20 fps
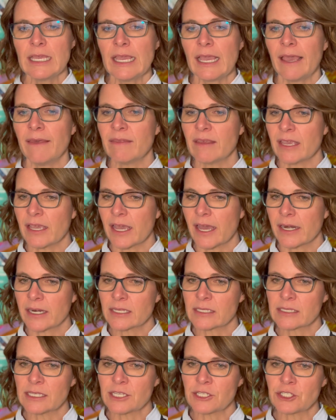and the
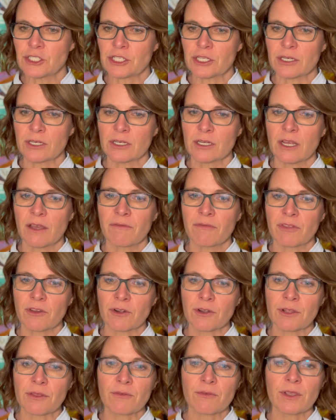annexation of
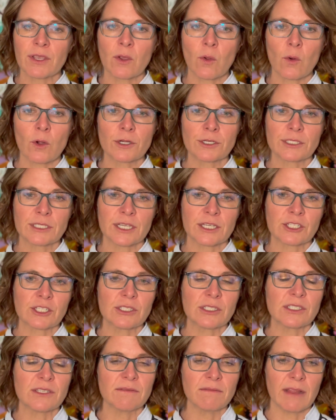33 quarter
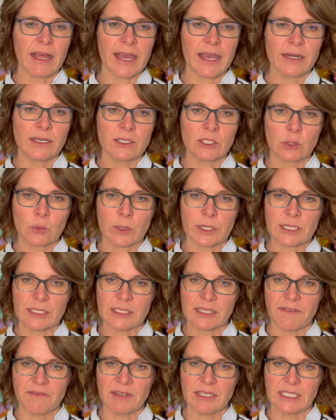sections of land in
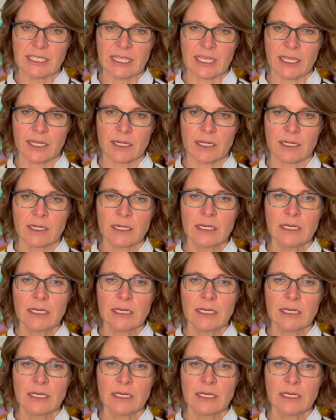2017